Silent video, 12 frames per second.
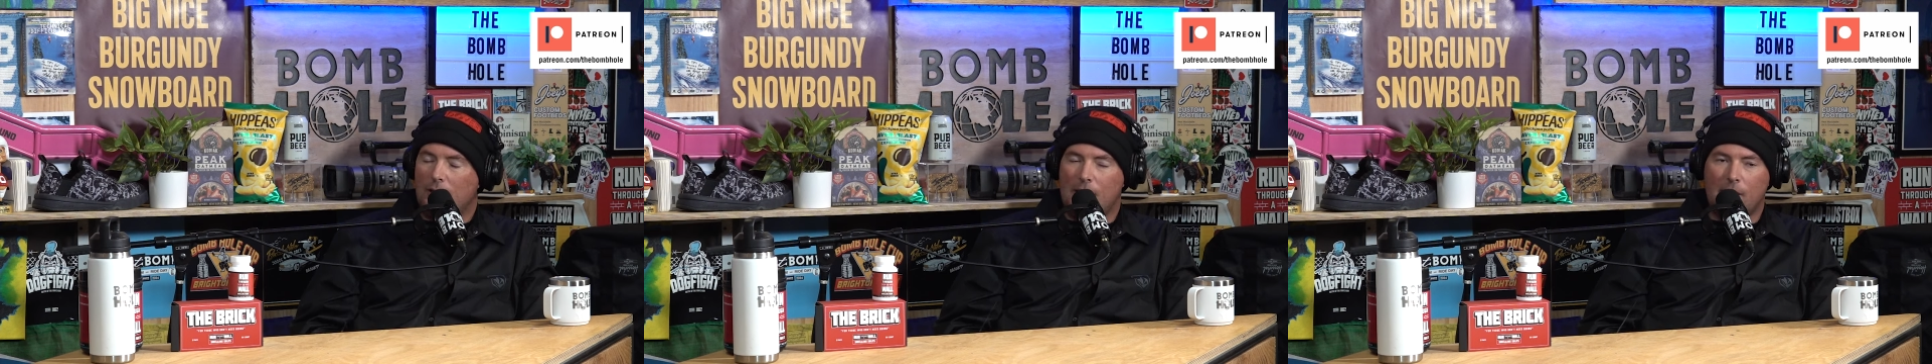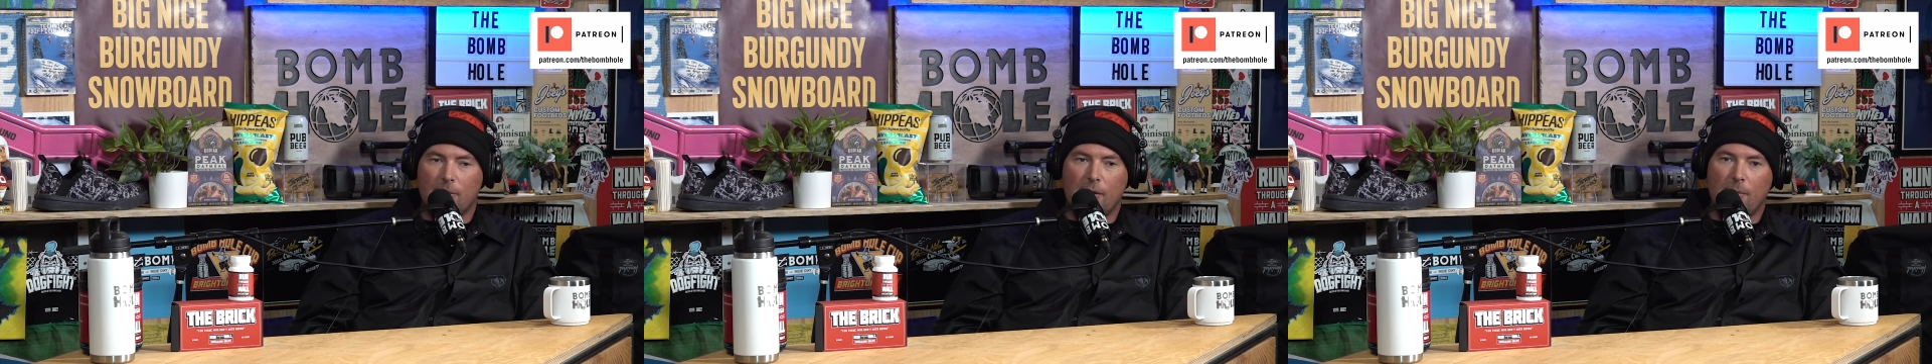
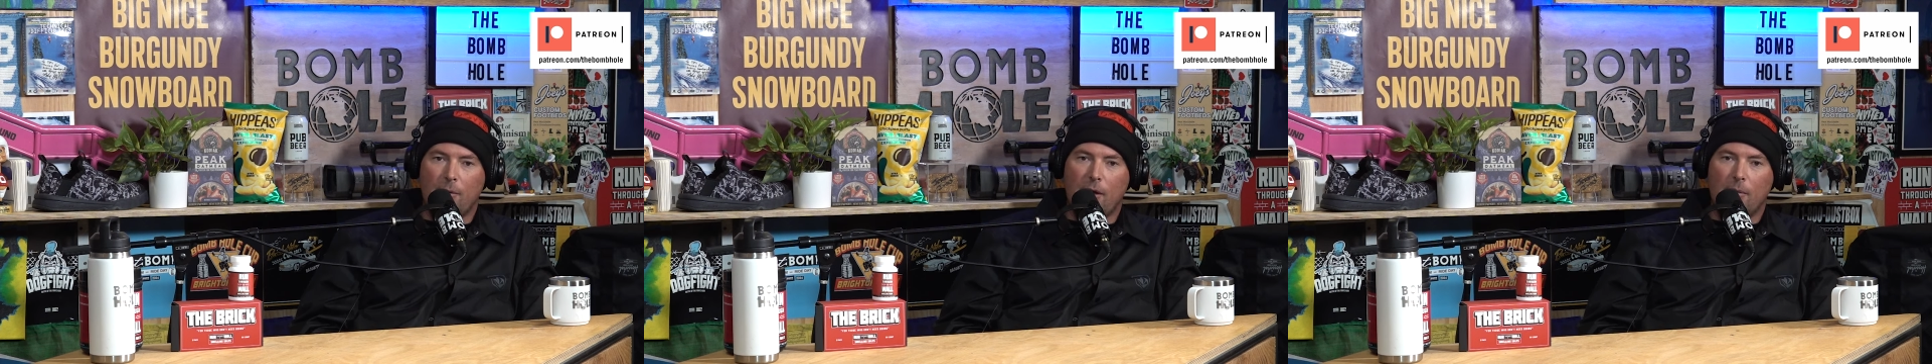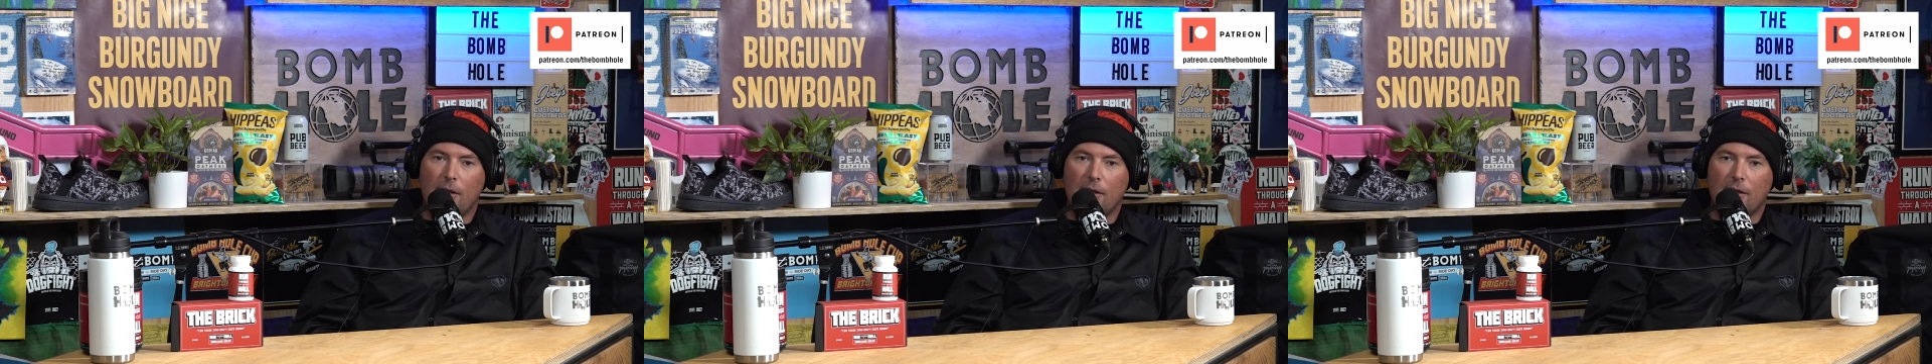in
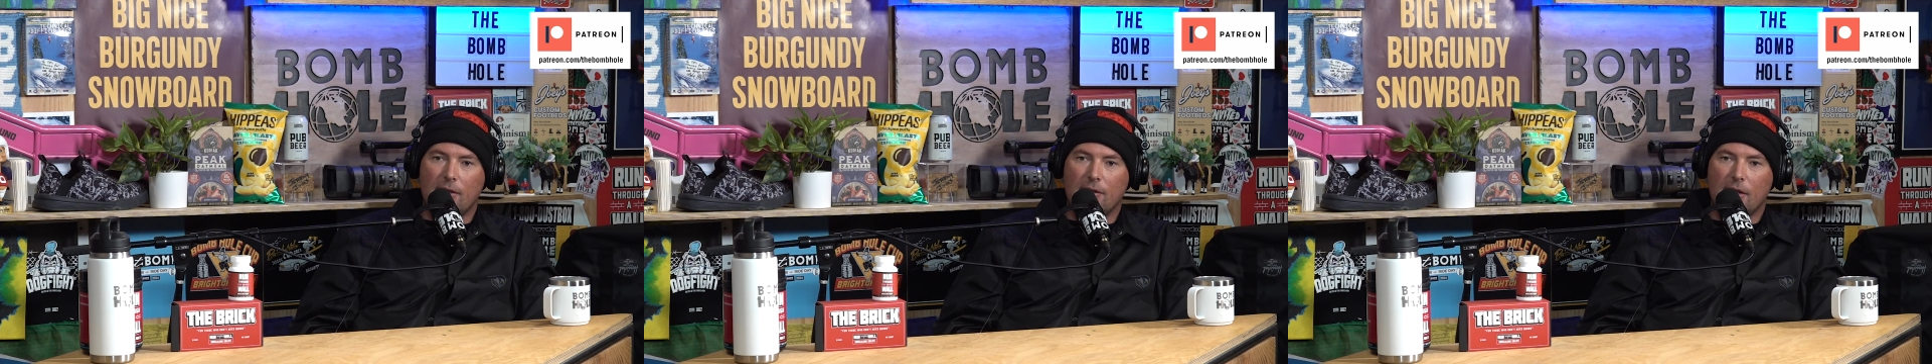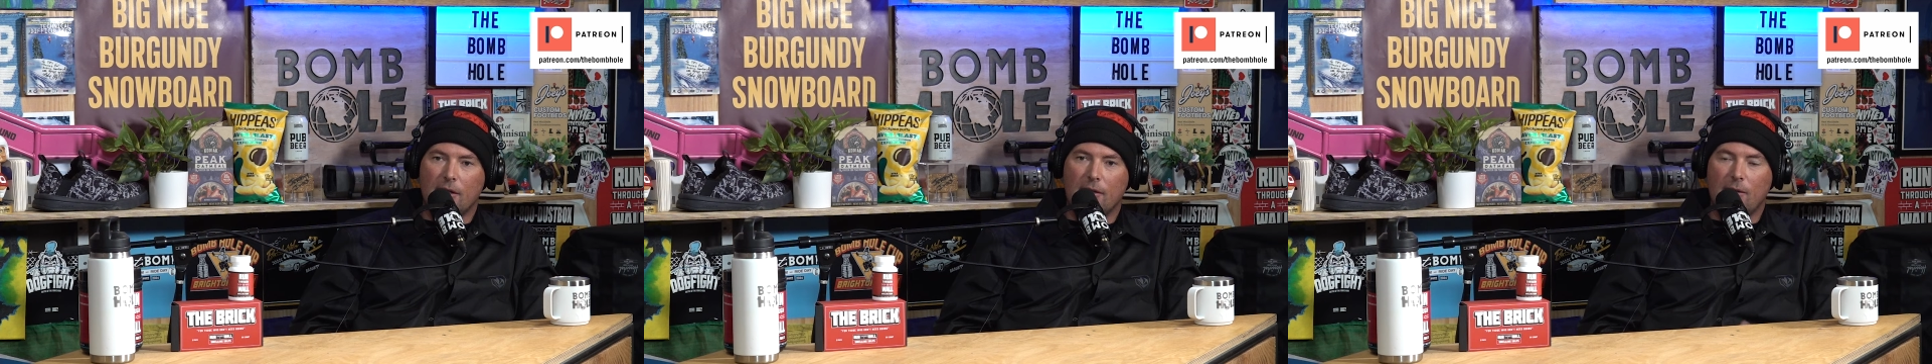my mind, is
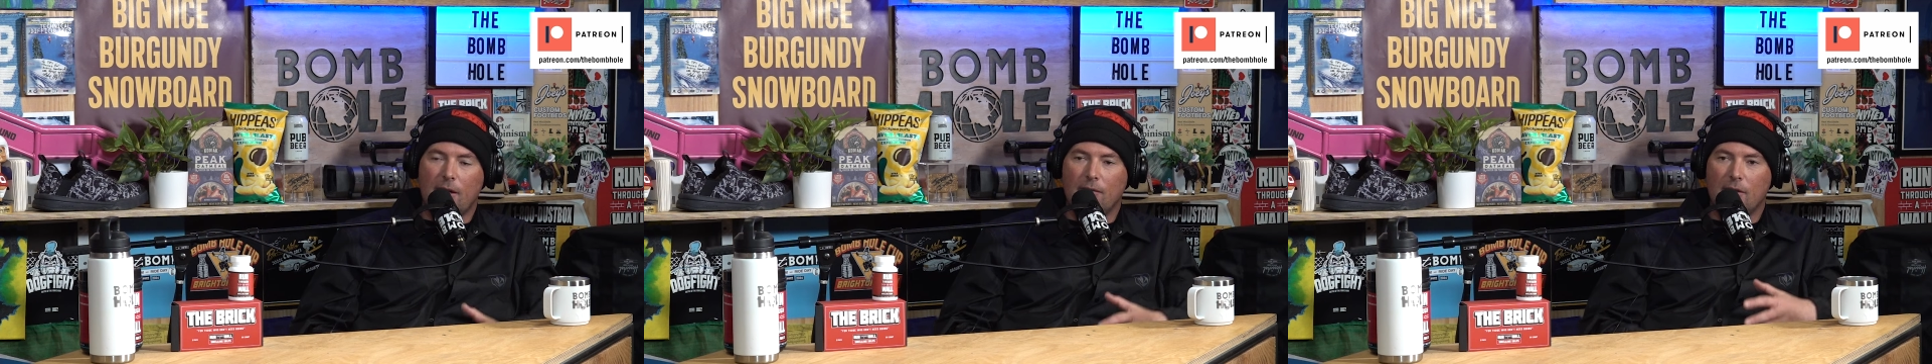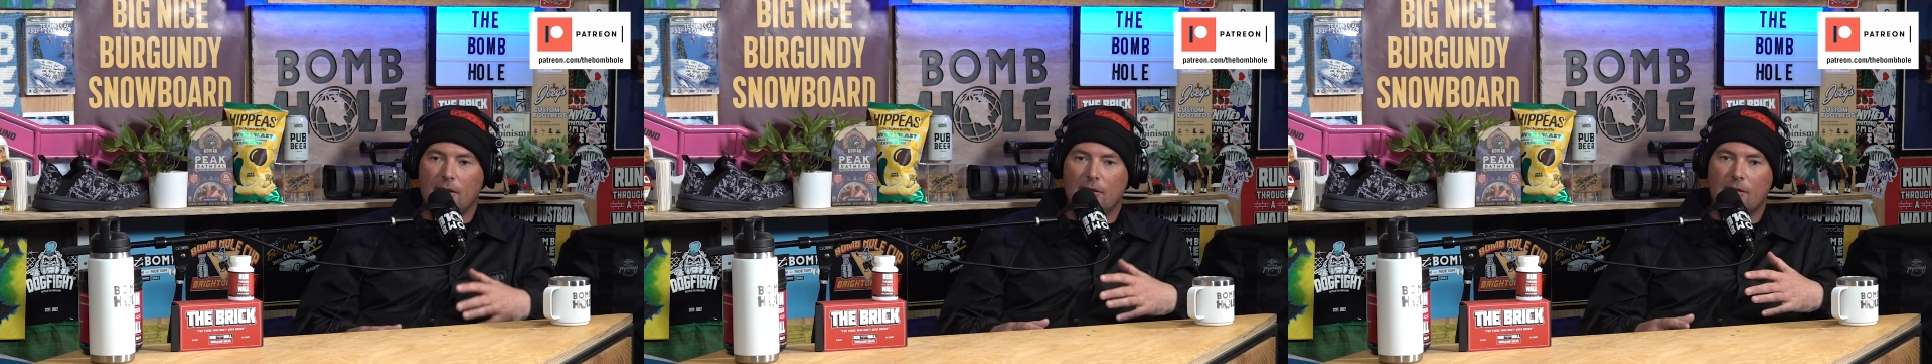like you
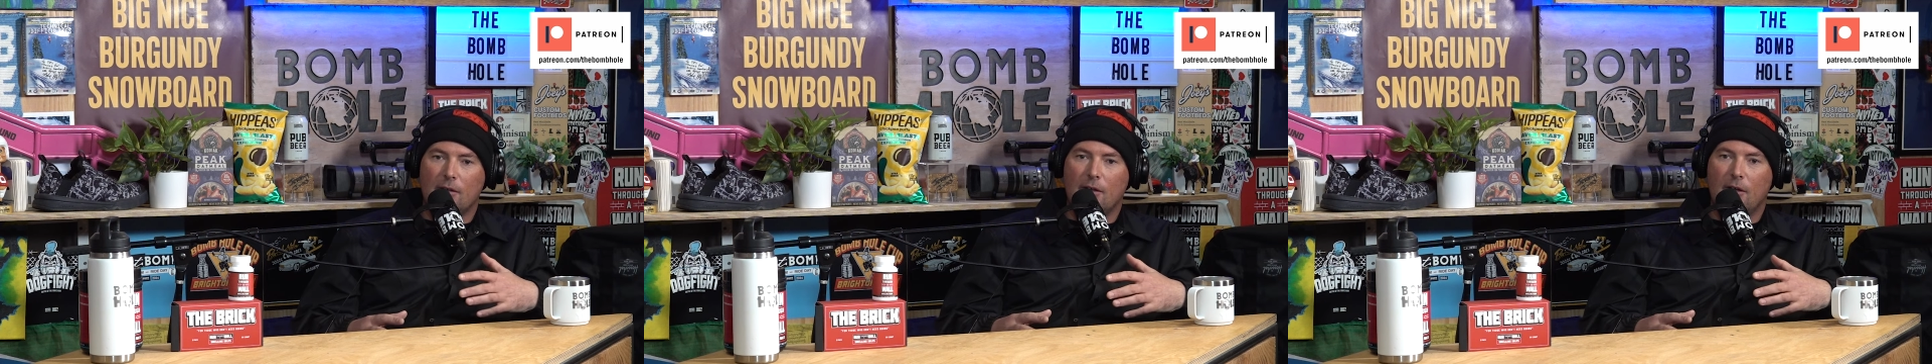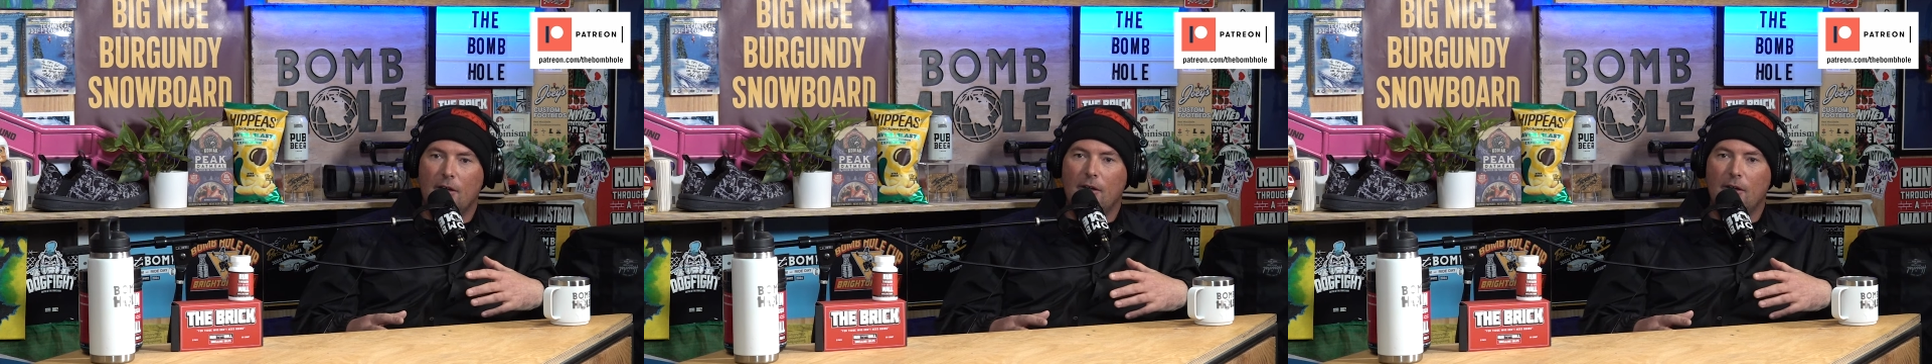have these